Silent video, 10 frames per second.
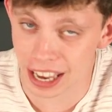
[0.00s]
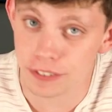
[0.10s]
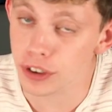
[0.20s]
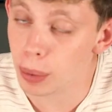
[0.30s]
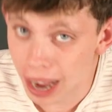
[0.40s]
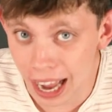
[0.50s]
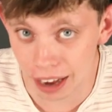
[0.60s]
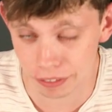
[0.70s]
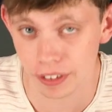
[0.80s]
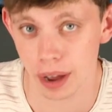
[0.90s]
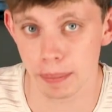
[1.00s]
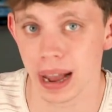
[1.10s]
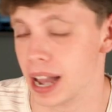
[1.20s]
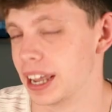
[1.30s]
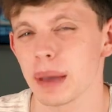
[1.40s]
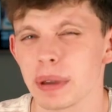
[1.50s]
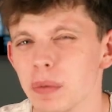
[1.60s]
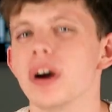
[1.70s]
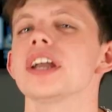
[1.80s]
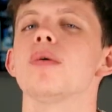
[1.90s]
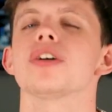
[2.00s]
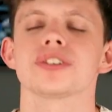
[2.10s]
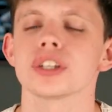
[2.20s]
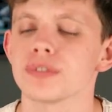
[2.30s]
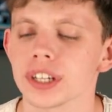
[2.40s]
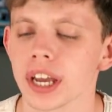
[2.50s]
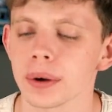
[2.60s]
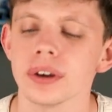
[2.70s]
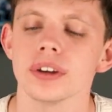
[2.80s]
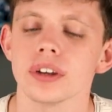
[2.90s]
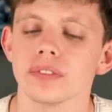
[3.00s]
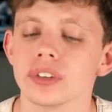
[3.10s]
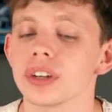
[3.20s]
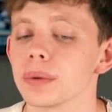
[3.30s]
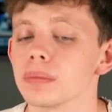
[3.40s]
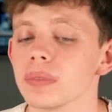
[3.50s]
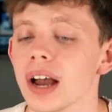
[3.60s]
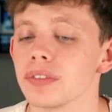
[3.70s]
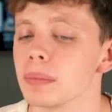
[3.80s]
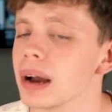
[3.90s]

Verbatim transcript: if you have a Mac, I mean, why are you watching this video if you don't have a